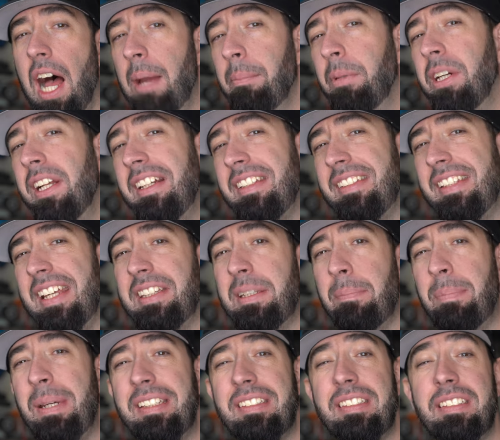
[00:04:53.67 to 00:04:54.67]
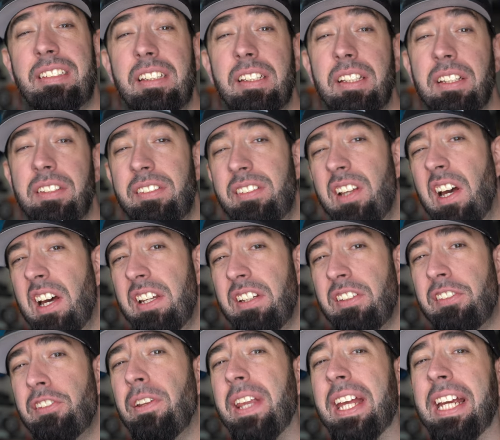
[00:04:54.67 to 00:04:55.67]
I'm gonna set the pieces in the sun
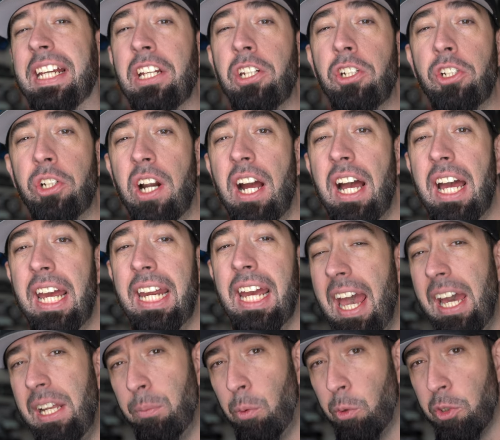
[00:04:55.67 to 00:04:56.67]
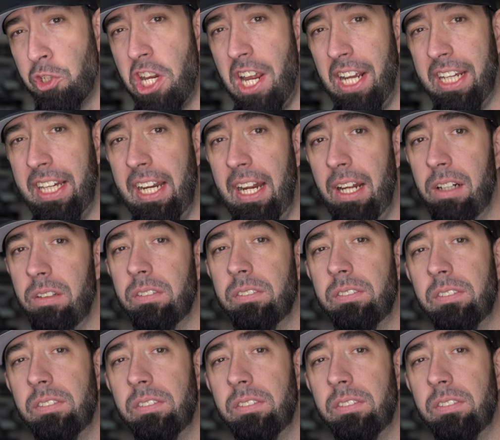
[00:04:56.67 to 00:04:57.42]
so they can dry and we'll check it out.